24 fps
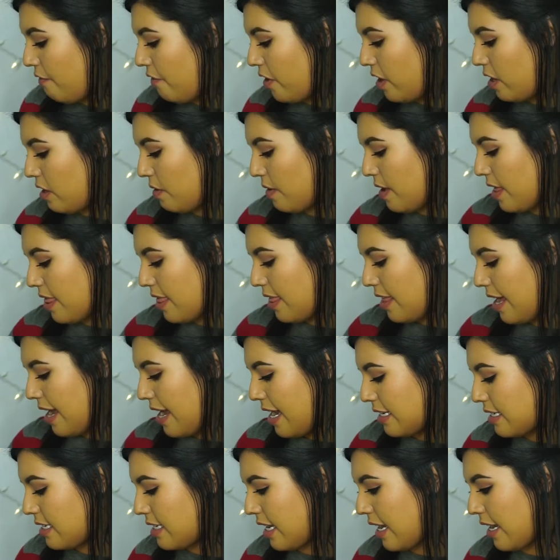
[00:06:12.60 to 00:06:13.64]
Following
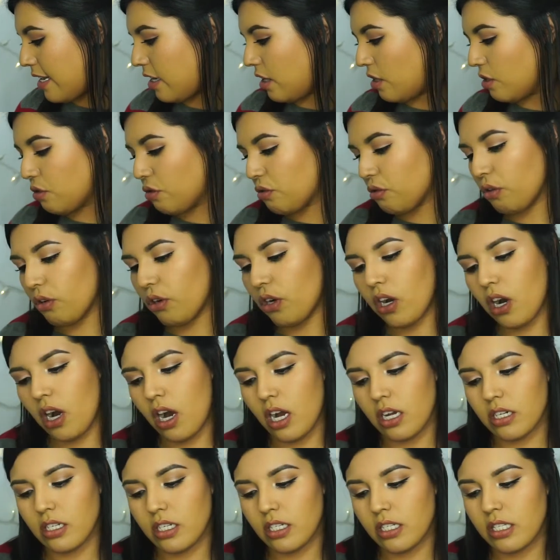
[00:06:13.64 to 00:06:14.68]
that, I also
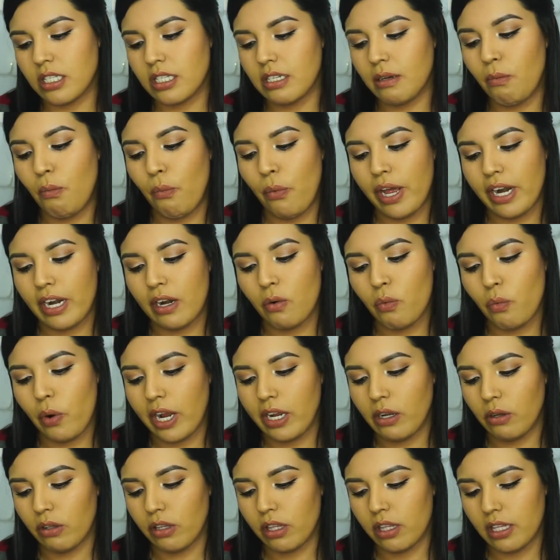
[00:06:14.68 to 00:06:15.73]
got some Wet n
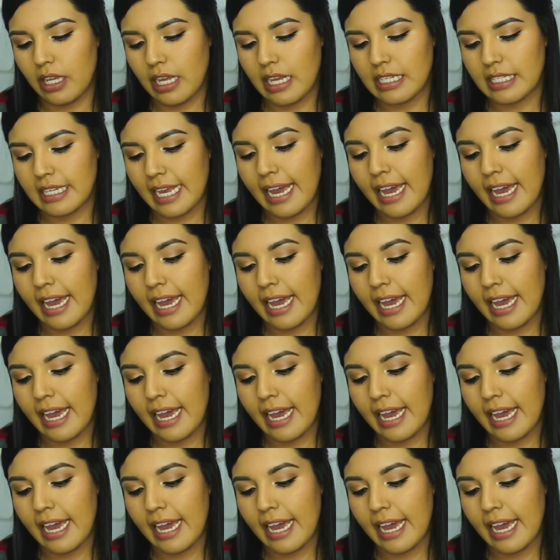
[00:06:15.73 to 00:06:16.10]
Wild things.